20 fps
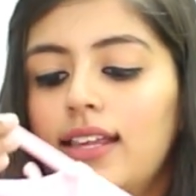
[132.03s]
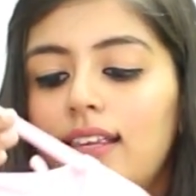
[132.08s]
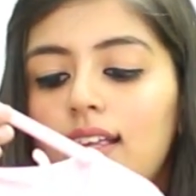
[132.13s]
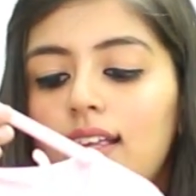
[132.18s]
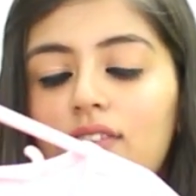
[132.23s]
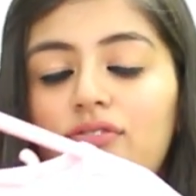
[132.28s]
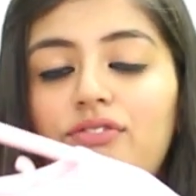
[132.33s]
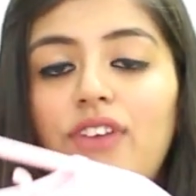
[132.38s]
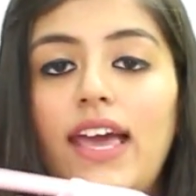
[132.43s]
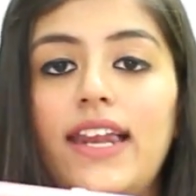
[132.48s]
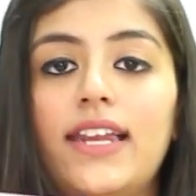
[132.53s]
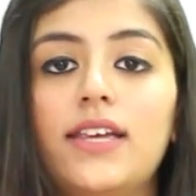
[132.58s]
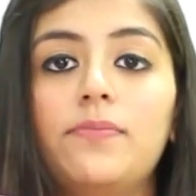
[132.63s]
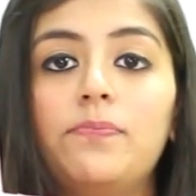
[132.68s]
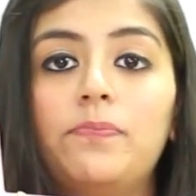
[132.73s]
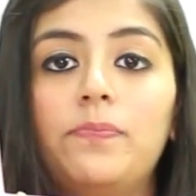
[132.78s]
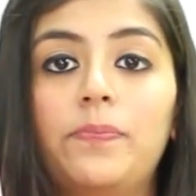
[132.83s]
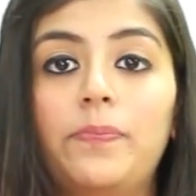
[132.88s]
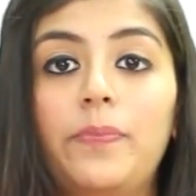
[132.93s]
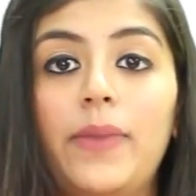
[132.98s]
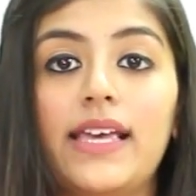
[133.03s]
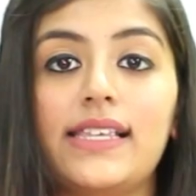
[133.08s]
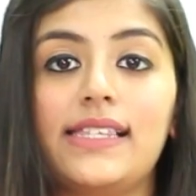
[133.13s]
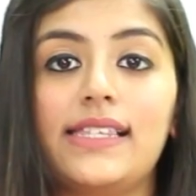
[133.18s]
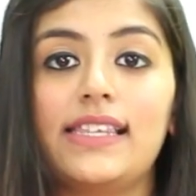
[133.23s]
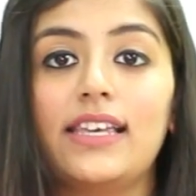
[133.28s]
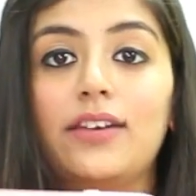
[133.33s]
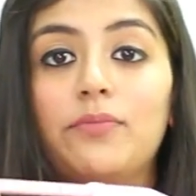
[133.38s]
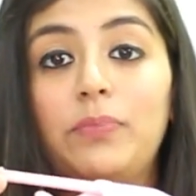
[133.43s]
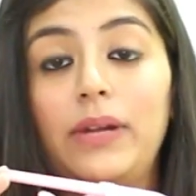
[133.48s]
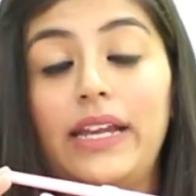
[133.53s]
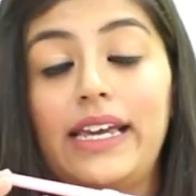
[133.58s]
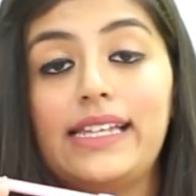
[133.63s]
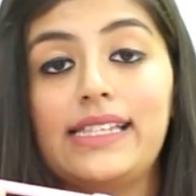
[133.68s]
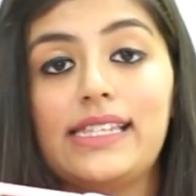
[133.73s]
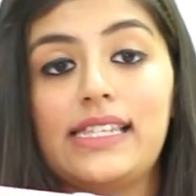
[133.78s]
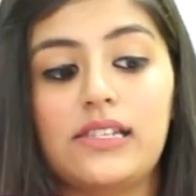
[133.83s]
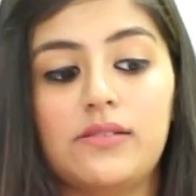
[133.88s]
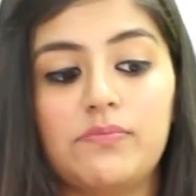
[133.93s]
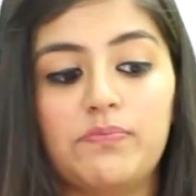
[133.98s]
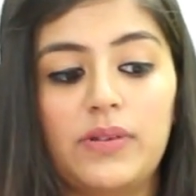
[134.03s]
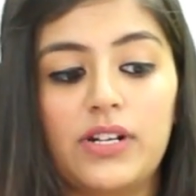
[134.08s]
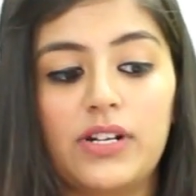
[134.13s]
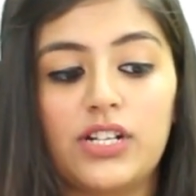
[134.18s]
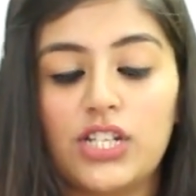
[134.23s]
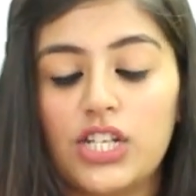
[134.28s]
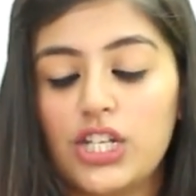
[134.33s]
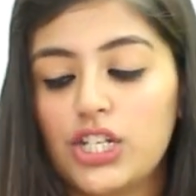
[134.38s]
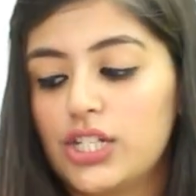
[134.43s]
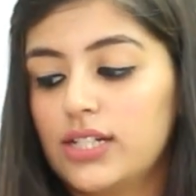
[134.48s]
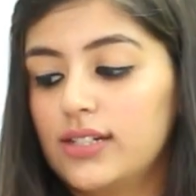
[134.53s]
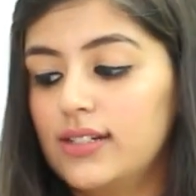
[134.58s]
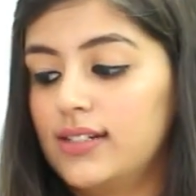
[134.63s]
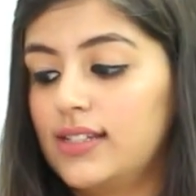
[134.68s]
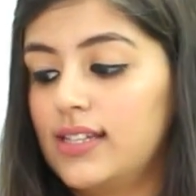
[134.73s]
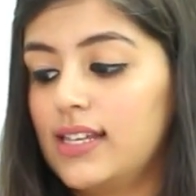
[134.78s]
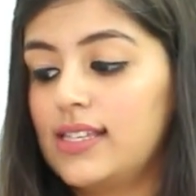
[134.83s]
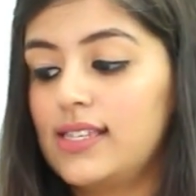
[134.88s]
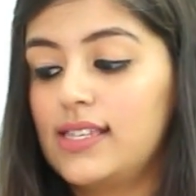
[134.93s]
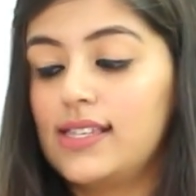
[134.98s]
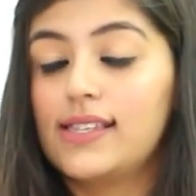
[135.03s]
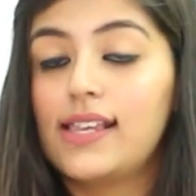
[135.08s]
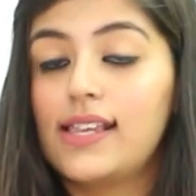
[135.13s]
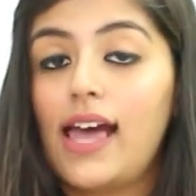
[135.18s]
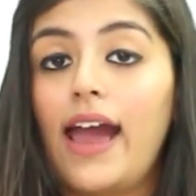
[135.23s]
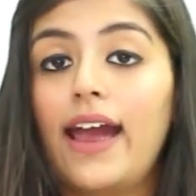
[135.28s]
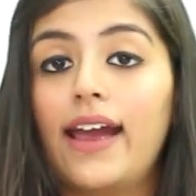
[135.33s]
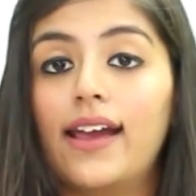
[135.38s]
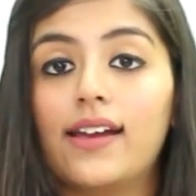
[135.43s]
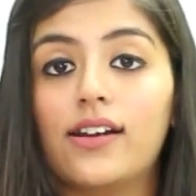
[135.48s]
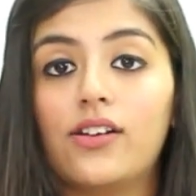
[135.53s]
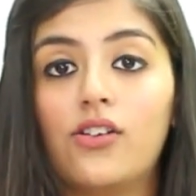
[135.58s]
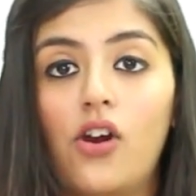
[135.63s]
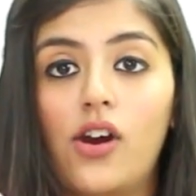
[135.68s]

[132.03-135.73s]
they're very basic plain simple t-shirt this is I